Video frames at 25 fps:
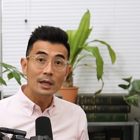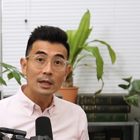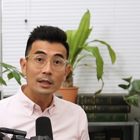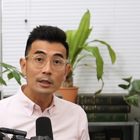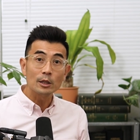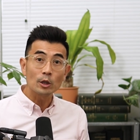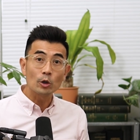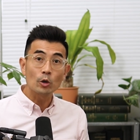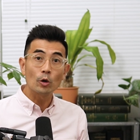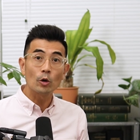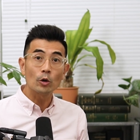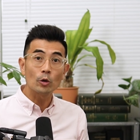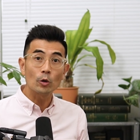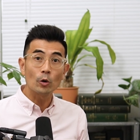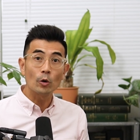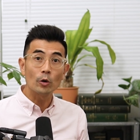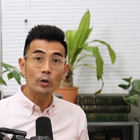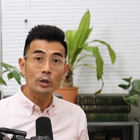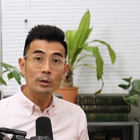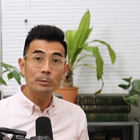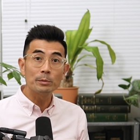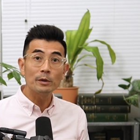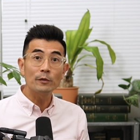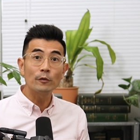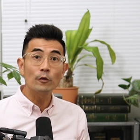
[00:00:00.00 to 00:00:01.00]
the court
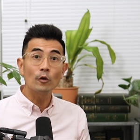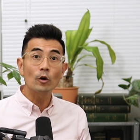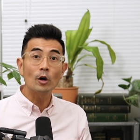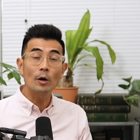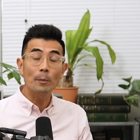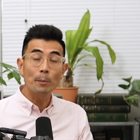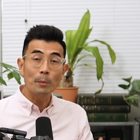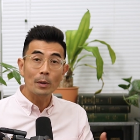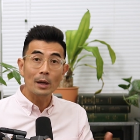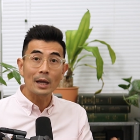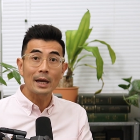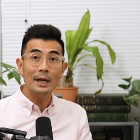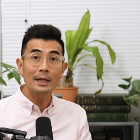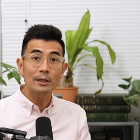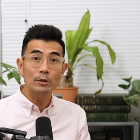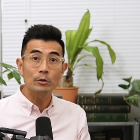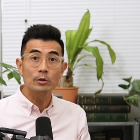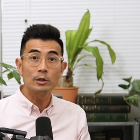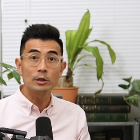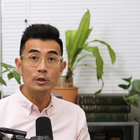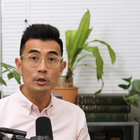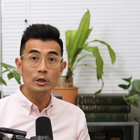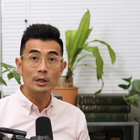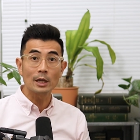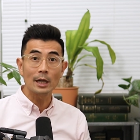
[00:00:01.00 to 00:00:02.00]
order before applying to the
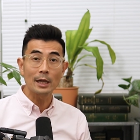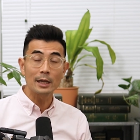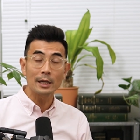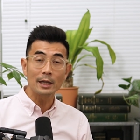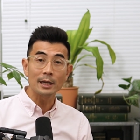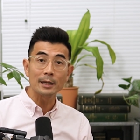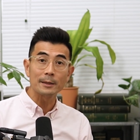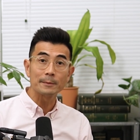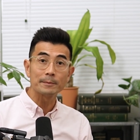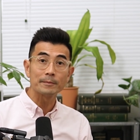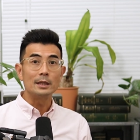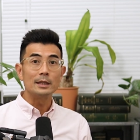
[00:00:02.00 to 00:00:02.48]
GIA.